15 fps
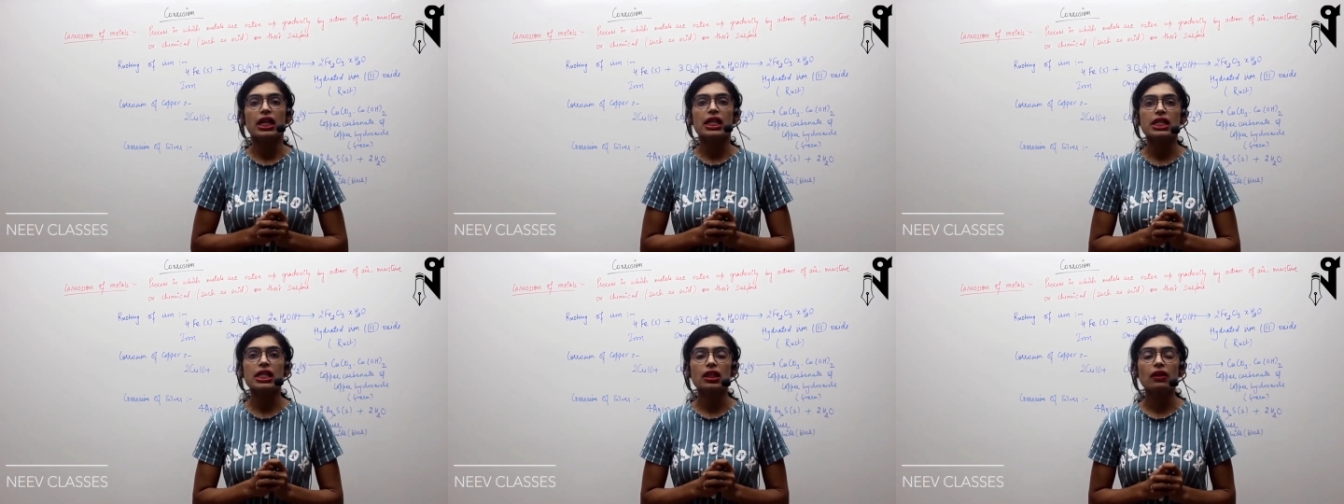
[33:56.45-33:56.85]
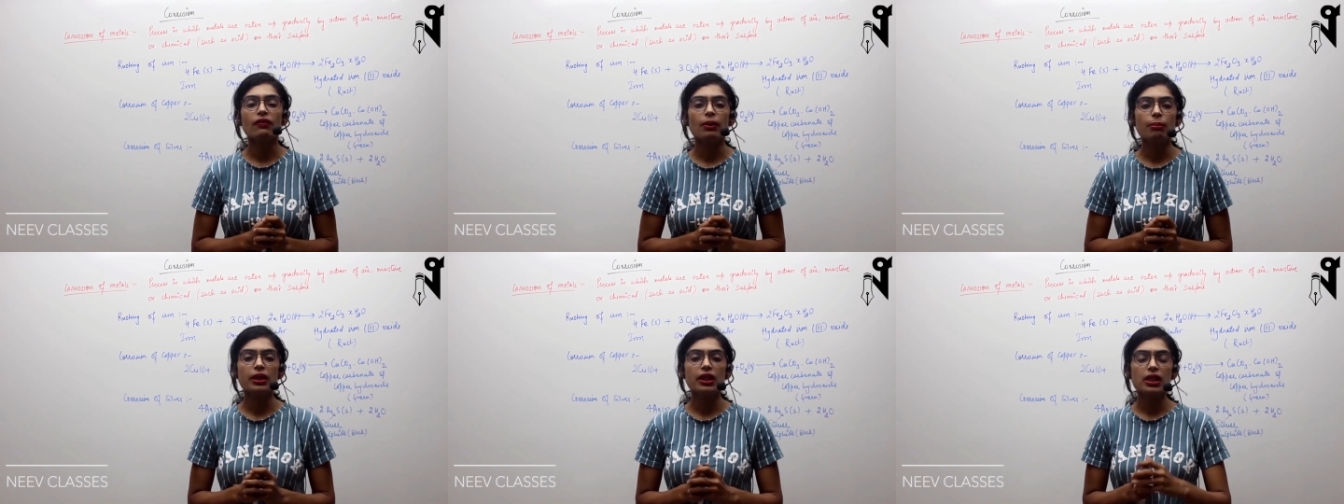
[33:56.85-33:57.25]
Eating
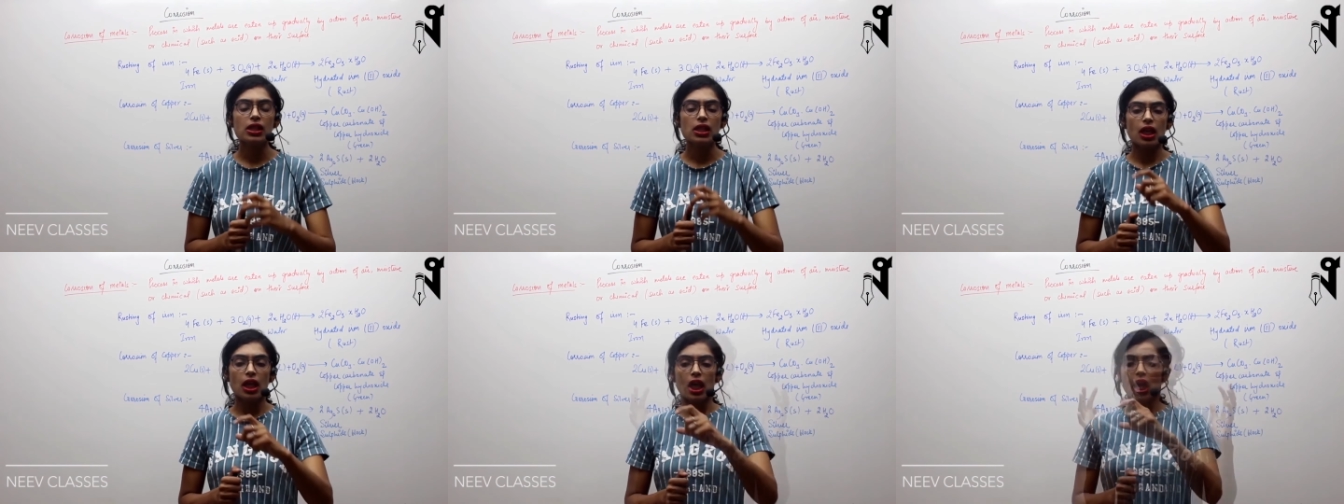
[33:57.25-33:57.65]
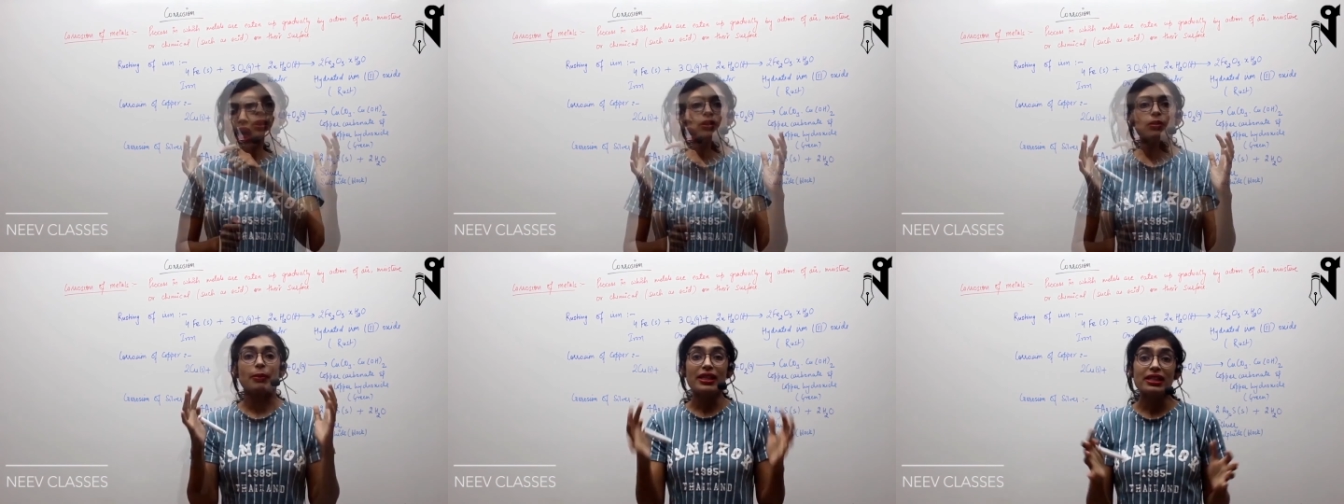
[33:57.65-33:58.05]
away means,
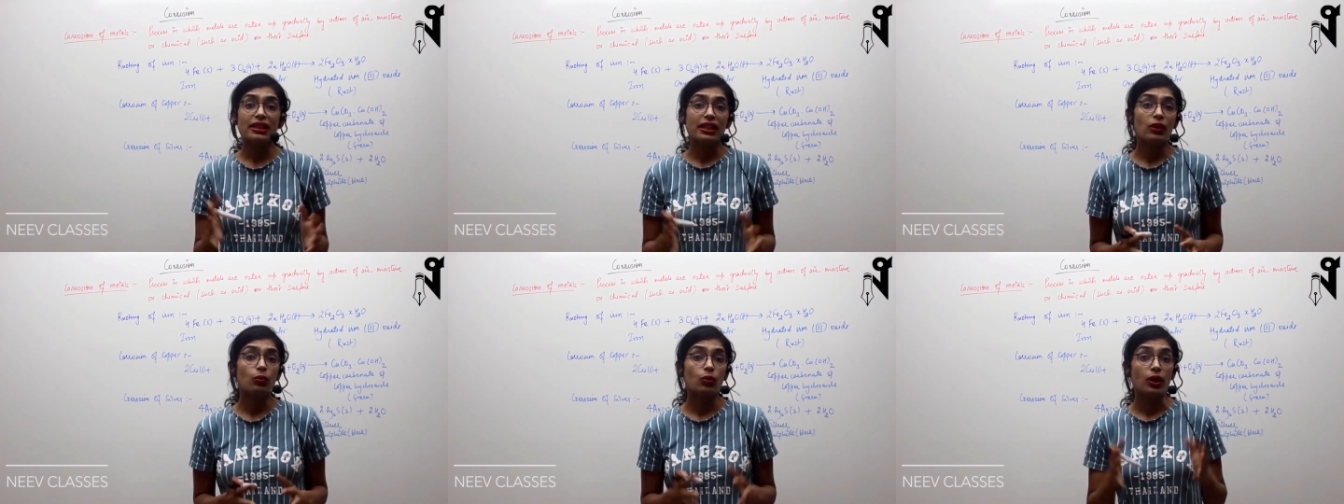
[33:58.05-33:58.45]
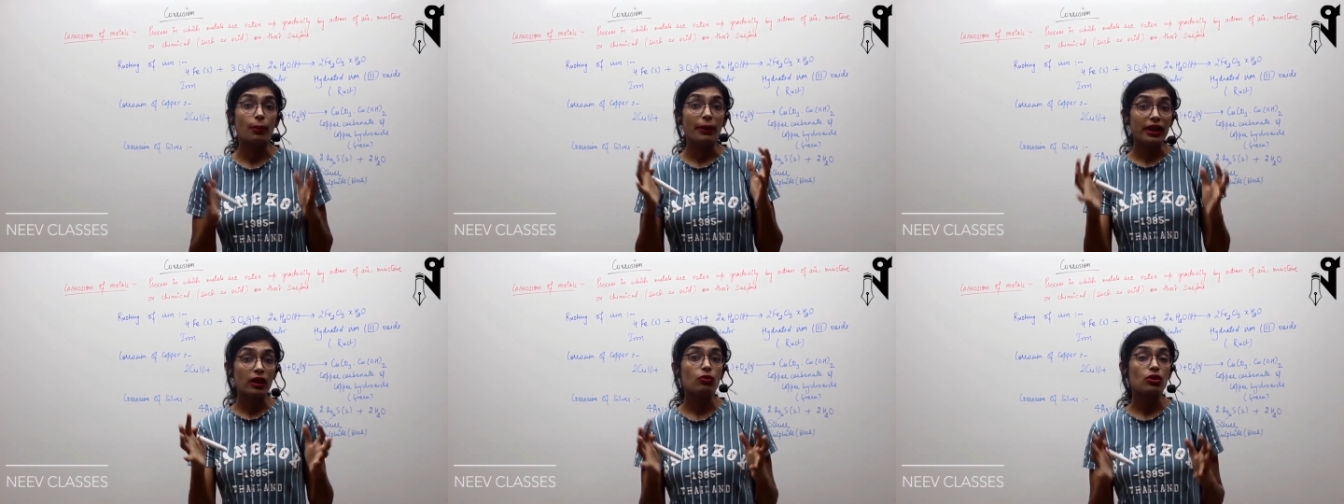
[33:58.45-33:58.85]
so basically the
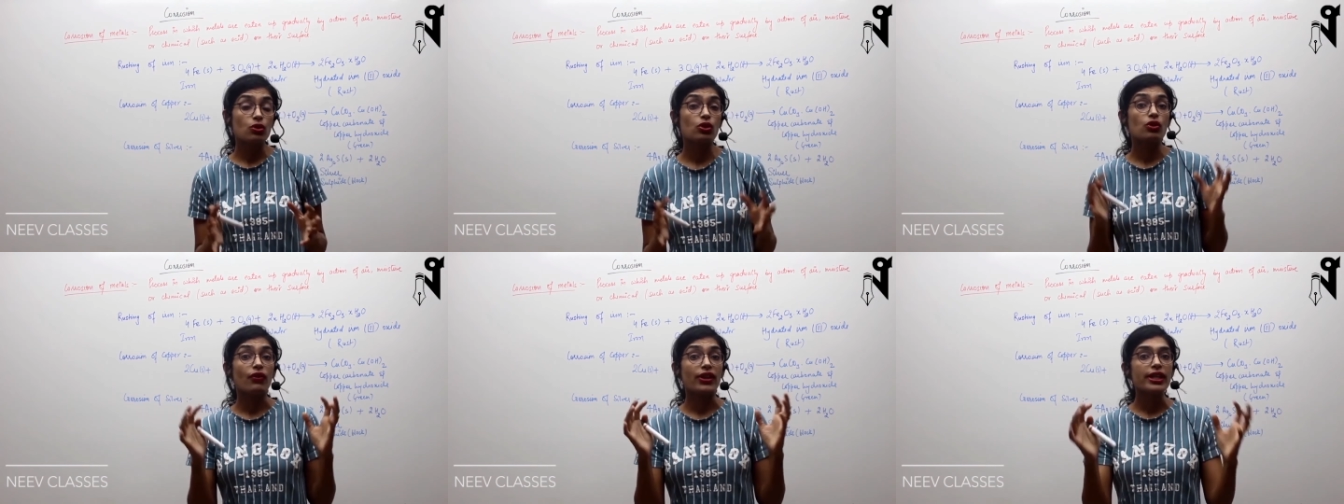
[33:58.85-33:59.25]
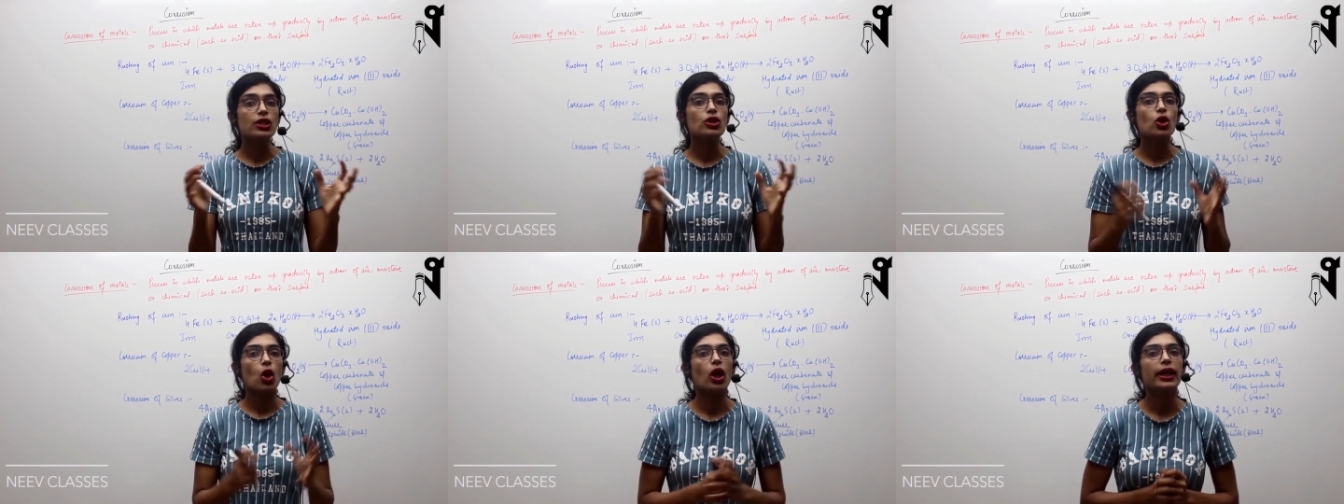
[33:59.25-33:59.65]
metal which was a very
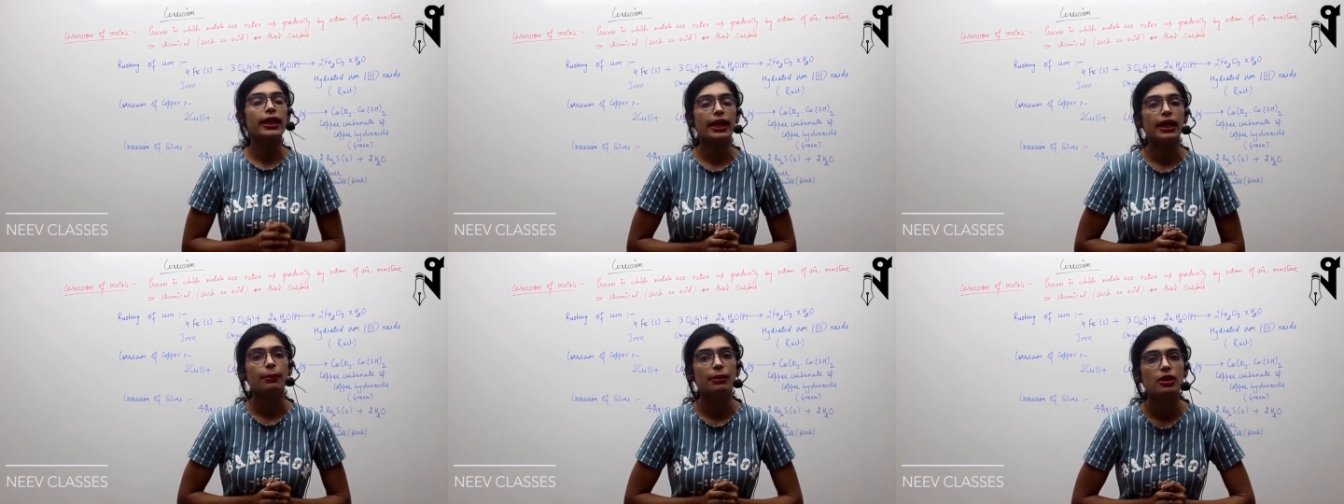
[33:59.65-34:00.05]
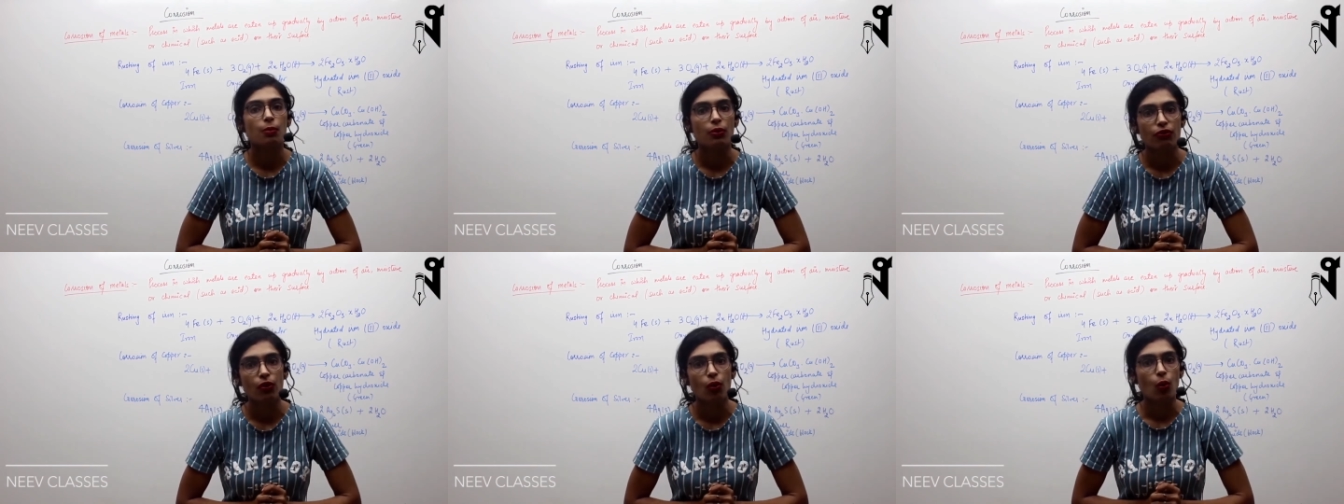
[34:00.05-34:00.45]
stronger element
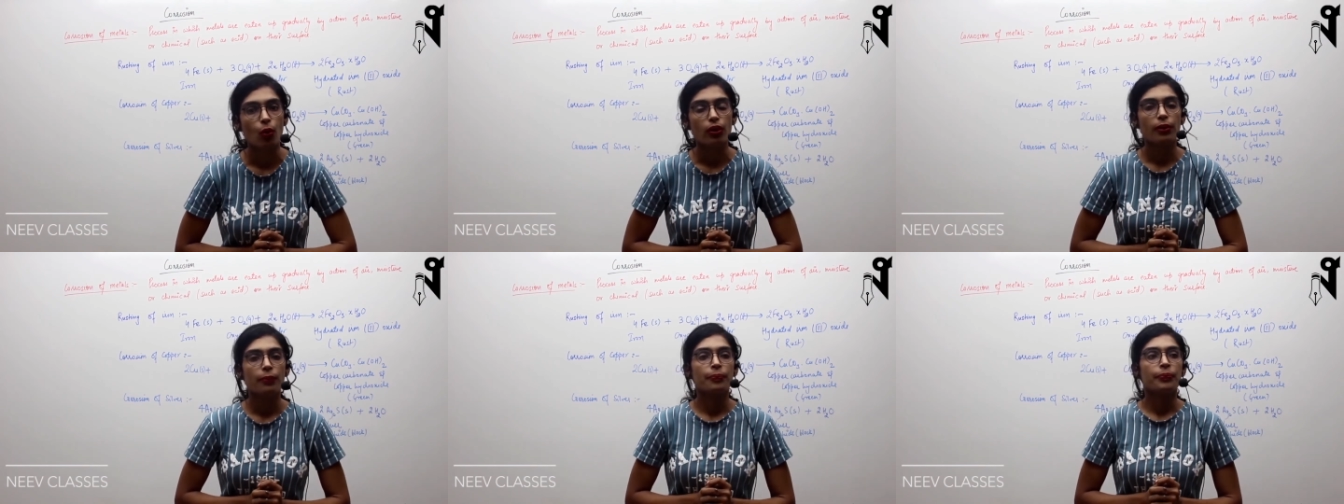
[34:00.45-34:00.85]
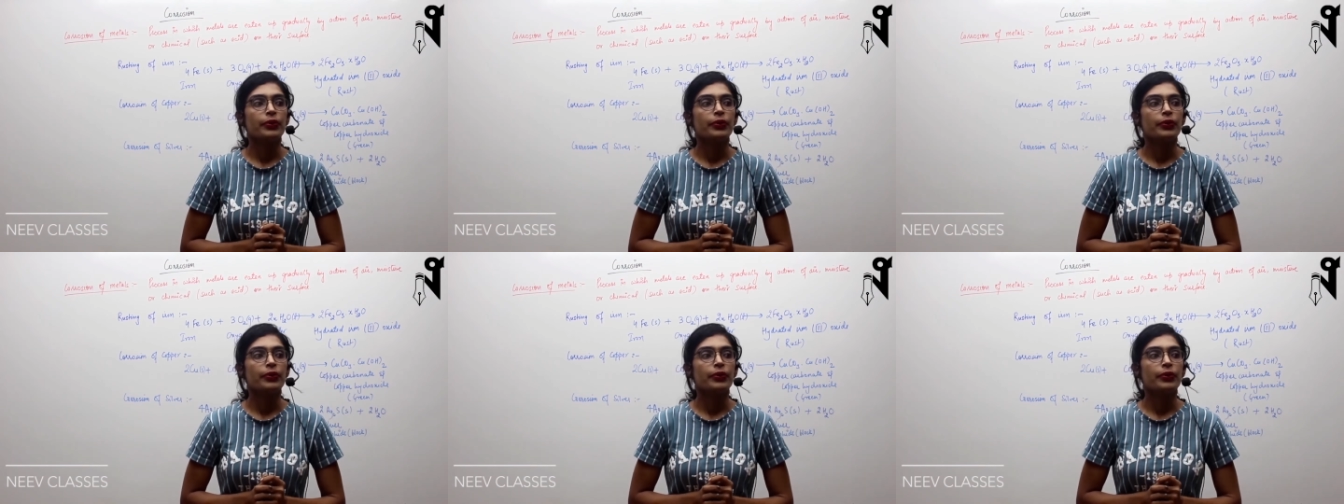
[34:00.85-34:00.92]
before